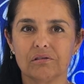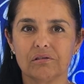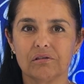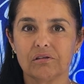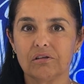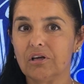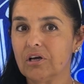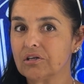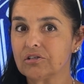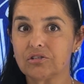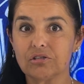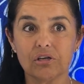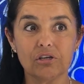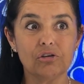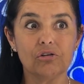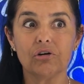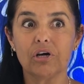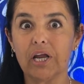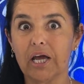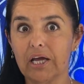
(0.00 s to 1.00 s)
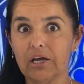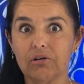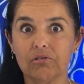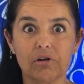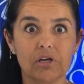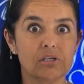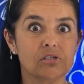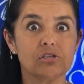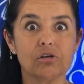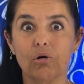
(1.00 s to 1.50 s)
Yeah, so you got
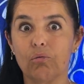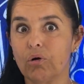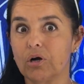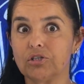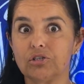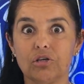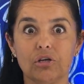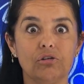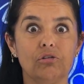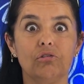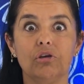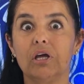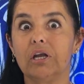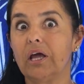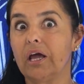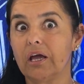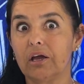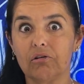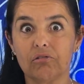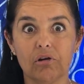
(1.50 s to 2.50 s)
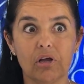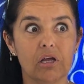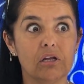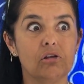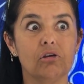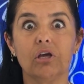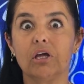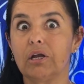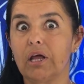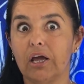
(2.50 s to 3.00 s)
angry. So what? And you get angry and you
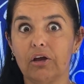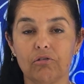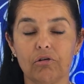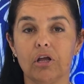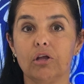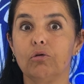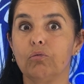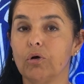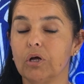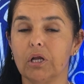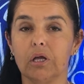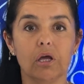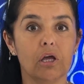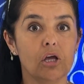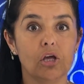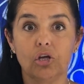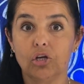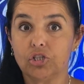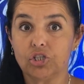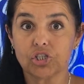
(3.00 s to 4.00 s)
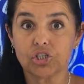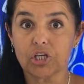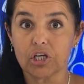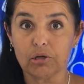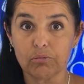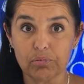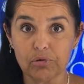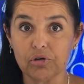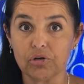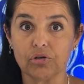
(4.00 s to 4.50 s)
get angry and you're just going to
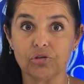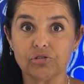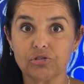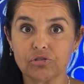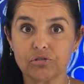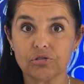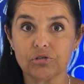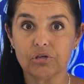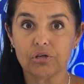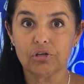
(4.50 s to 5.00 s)
burst.